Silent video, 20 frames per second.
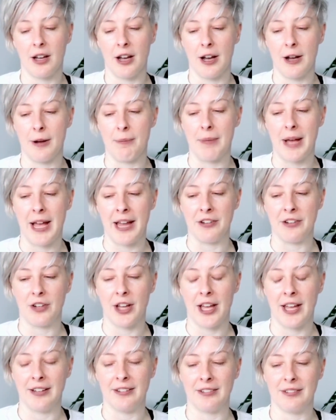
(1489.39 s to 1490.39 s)

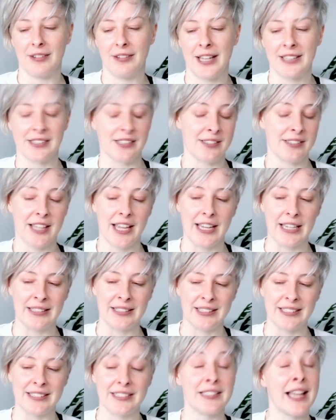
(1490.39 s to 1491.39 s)
And as I say,
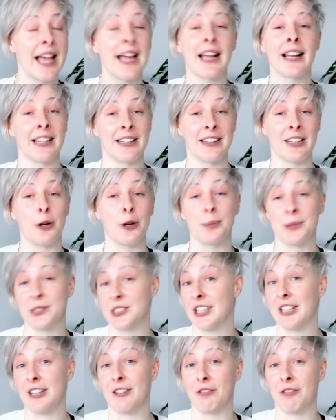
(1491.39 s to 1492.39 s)
it's exactly the
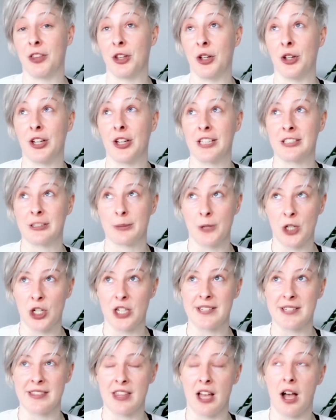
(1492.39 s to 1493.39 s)
opposite of the
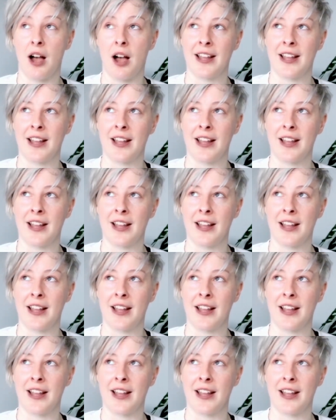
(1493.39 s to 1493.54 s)
experience that